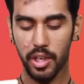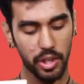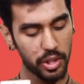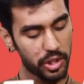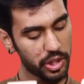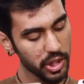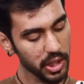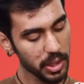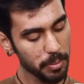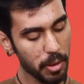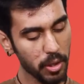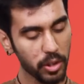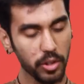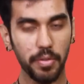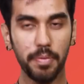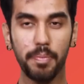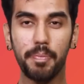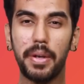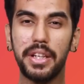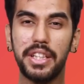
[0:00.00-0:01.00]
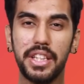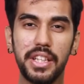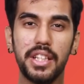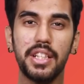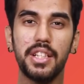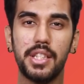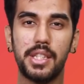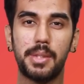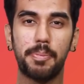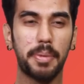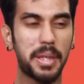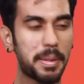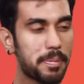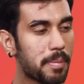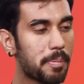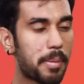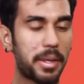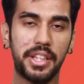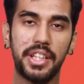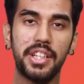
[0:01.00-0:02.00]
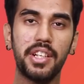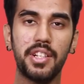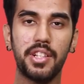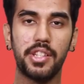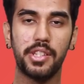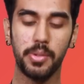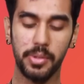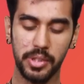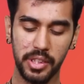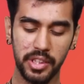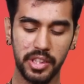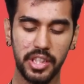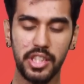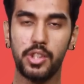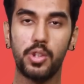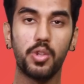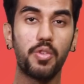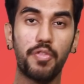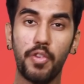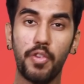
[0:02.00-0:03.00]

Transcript: sheer amount of materials, premium materials used in these two